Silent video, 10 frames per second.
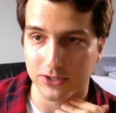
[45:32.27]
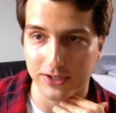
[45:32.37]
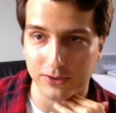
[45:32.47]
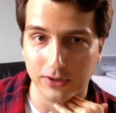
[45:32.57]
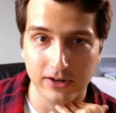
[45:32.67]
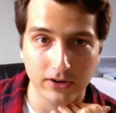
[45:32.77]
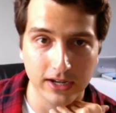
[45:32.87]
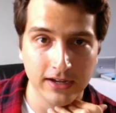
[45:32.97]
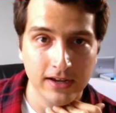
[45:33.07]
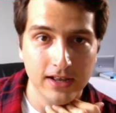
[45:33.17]
Like you're
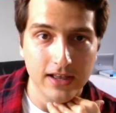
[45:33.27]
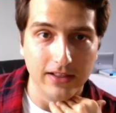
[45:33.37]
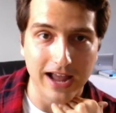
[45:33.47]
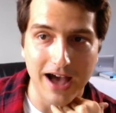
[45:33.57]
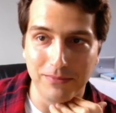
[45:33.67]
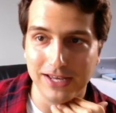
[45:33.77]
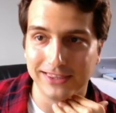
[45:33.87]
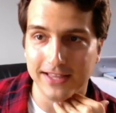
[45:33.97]
literally like how many